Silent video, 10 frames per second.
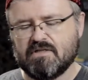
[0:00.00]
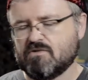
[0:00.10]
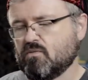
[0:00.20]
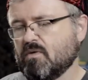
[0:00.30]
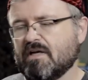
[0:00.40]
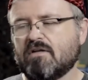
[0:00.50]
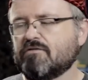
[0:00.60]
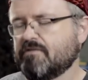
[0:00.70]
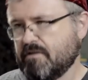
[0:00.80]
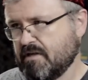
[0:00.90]
as well
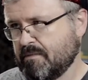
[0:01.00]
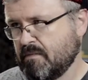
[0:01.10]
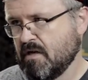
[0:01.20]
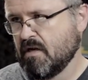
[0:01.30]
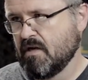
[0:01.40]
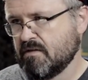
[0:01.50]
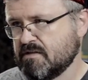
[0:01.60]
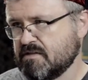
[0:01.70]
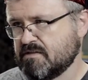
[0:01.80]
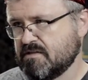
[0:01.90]
for them. This is a